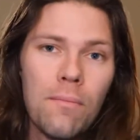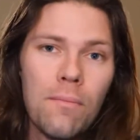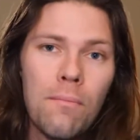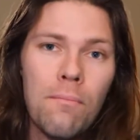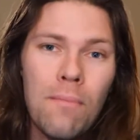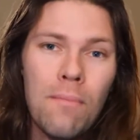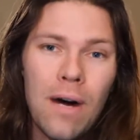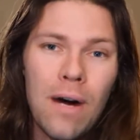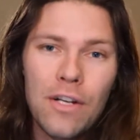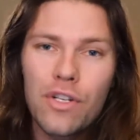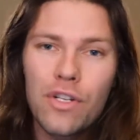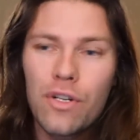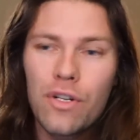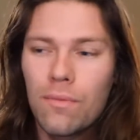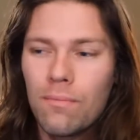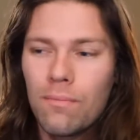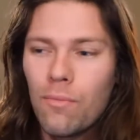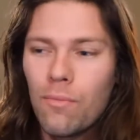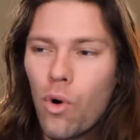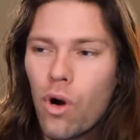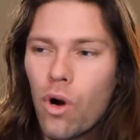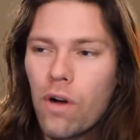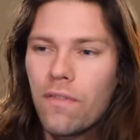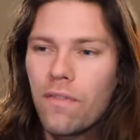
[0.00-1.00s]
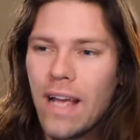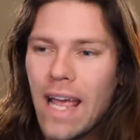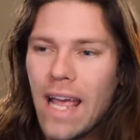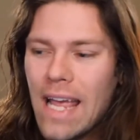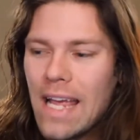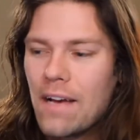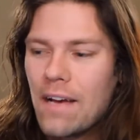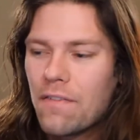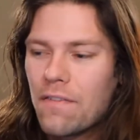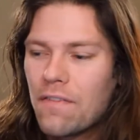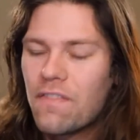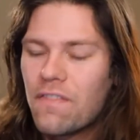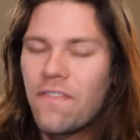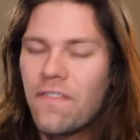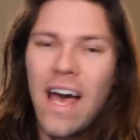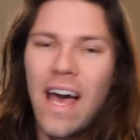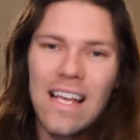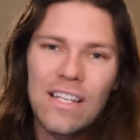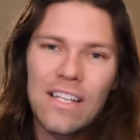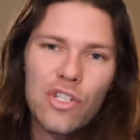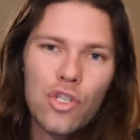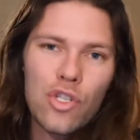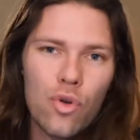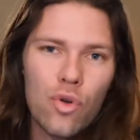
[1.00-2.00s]
much more of a
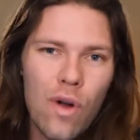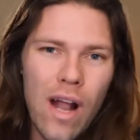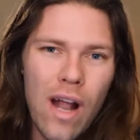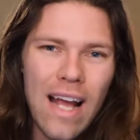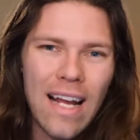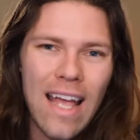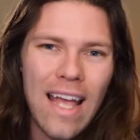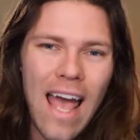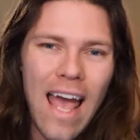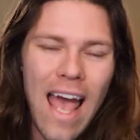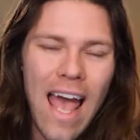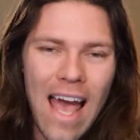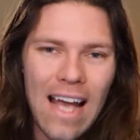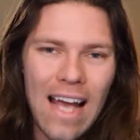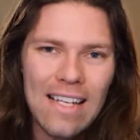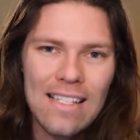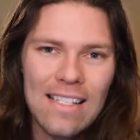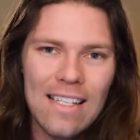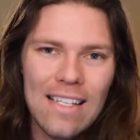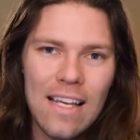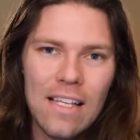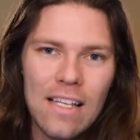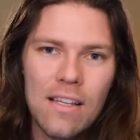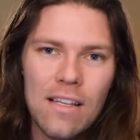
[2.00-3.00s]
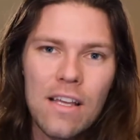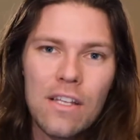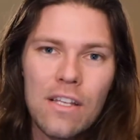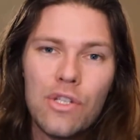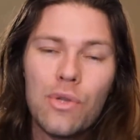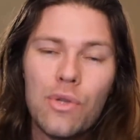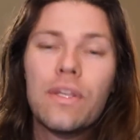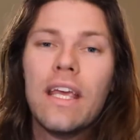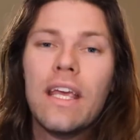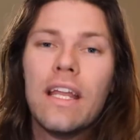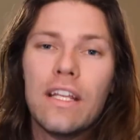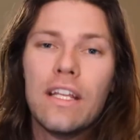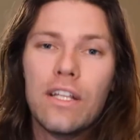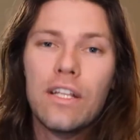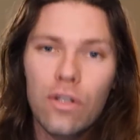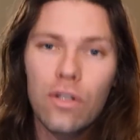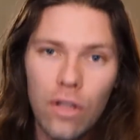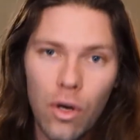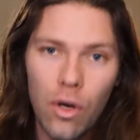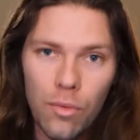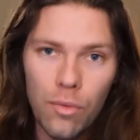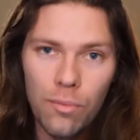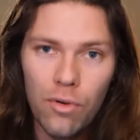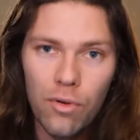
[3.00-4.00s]
fast track access to getting your
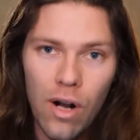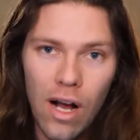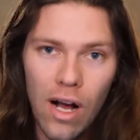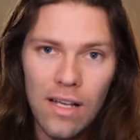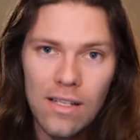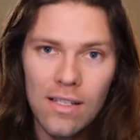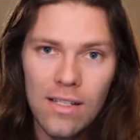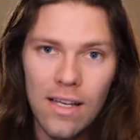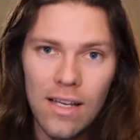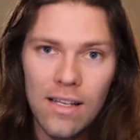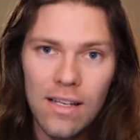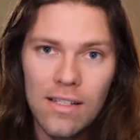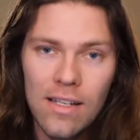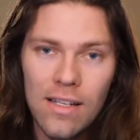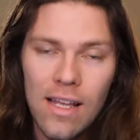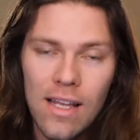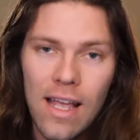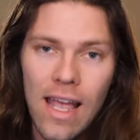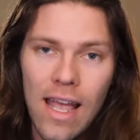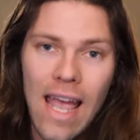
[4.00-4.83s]
loan processed